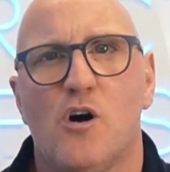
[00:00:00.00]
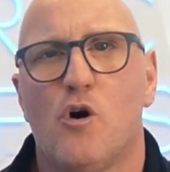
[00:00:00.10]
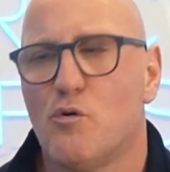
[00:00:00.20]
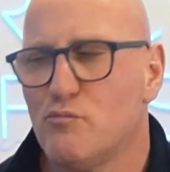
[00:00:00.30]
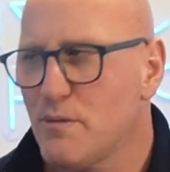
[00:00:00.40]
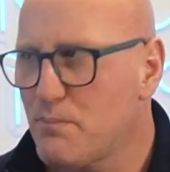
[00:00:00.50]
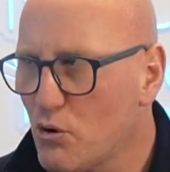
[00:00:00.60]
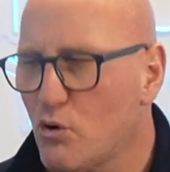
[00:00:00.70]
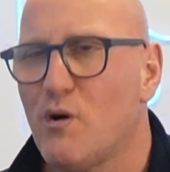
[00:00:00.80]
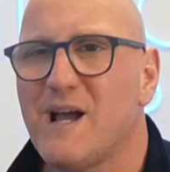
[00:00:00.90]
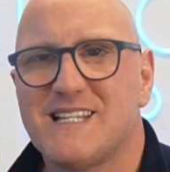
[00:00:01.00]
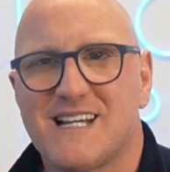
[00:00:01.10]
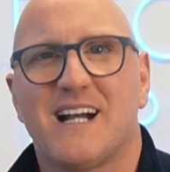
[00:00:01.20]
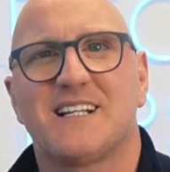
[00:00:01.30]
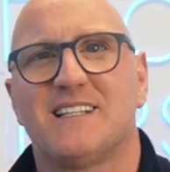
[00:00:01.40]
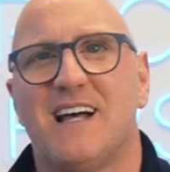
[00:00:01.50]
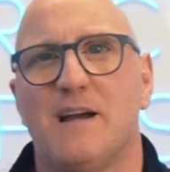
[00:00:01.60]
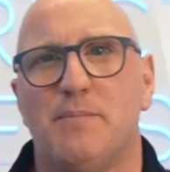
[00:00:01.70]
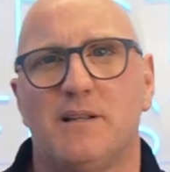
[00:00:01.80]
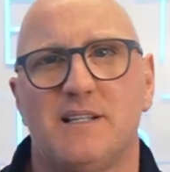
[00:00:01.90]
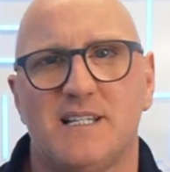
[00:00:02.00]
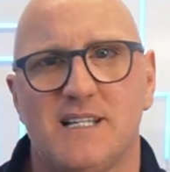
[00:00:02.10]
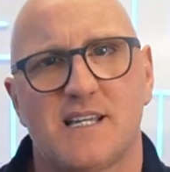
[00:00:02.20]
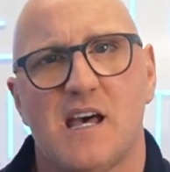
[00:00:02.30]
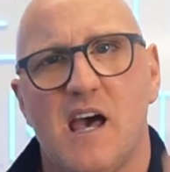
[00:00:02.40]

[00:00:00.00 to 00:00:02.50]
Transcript: unreported tax liabilities.